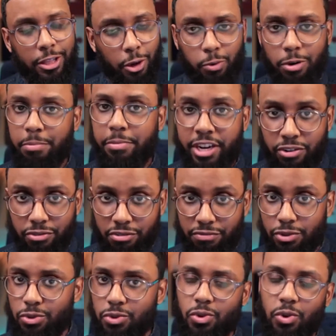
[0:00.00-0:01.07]
There weren't many
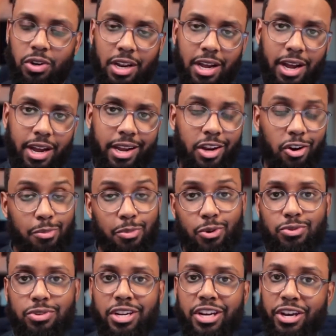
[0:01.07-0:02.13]
reviews online and
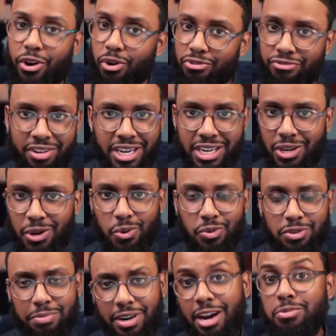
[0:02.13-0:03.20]
almost no
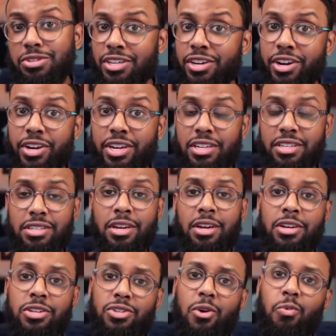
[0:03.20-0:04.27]
videos, but I was curious.
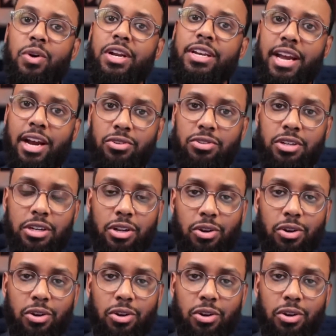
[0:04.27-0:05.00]
So I went down to the